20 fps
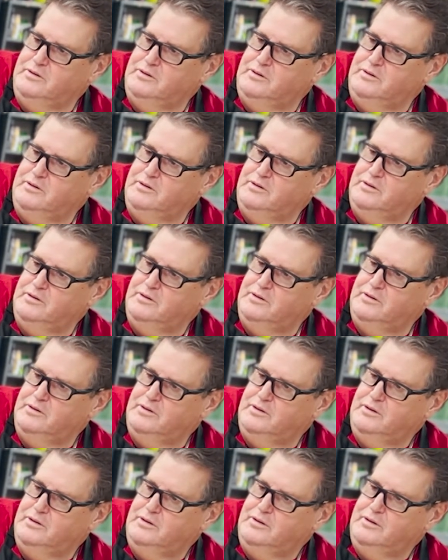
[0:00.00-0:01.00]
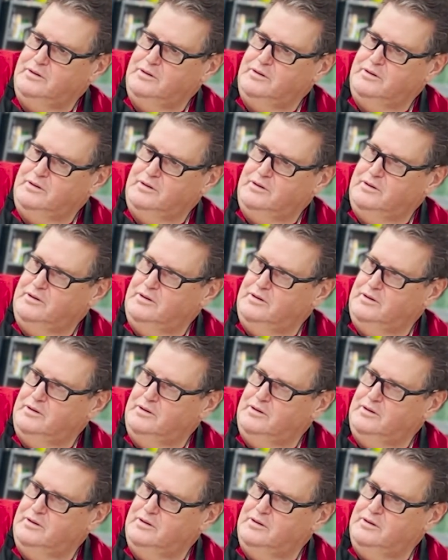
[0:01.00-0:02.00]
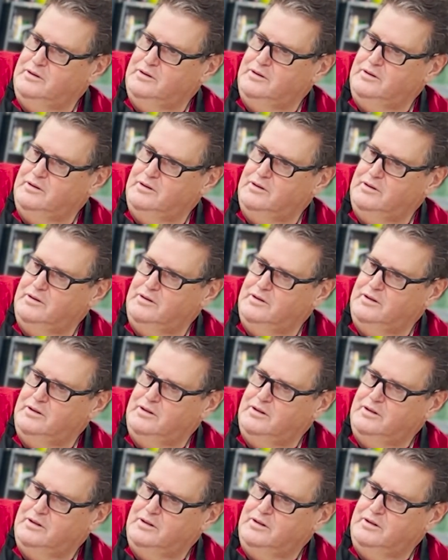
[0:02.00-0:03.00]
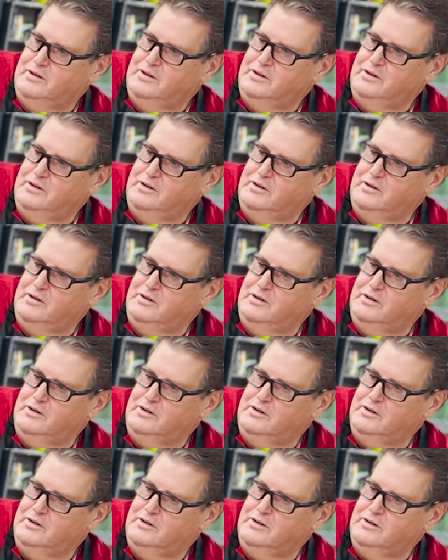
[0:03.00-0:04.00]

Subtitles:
This person isn't speaking.